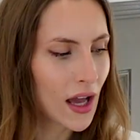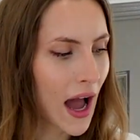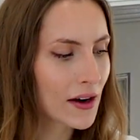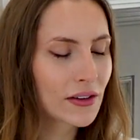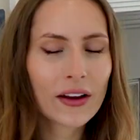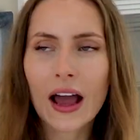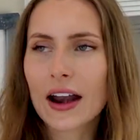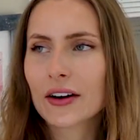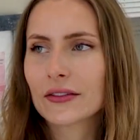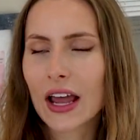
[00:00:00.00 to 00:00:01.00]
I don't
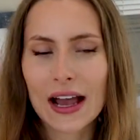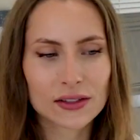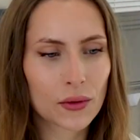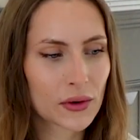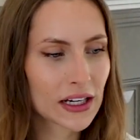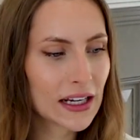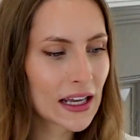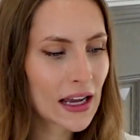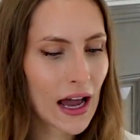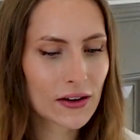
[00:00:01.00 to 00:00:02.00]
have to ask what we're
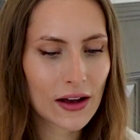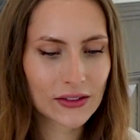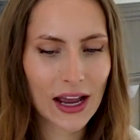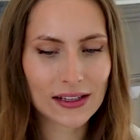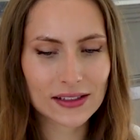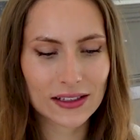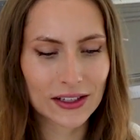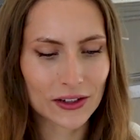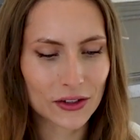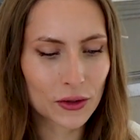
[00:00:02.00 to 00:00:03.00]
eating. I don't have to ask.
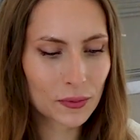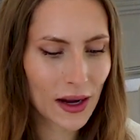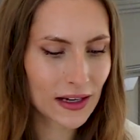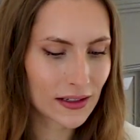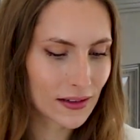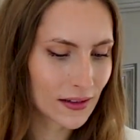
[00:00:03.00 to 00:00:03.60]
Here, you might.